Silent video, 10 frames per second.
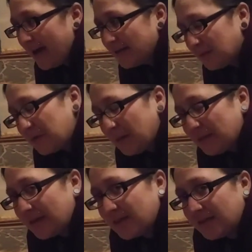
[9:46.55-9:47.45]
Sometimes
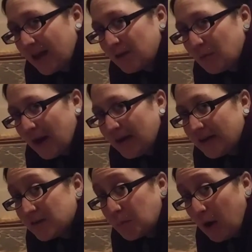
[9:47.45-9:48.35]
that's exactly what I need,
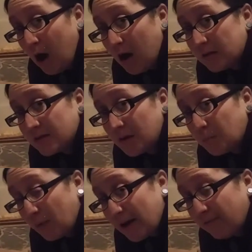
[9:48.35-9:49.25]
is a pause, a
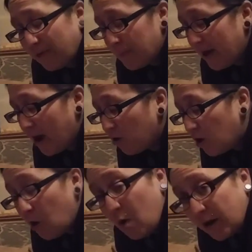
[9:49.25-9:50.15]
break from it. I'll
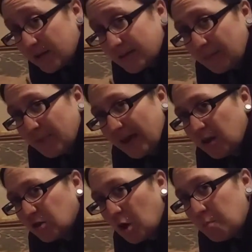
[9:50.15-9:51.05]
go on to something
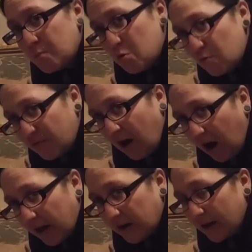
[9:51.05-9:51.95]
else. I'll move
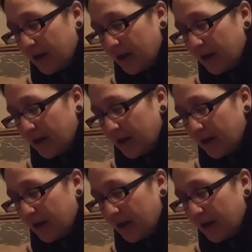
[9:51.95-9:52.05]
on.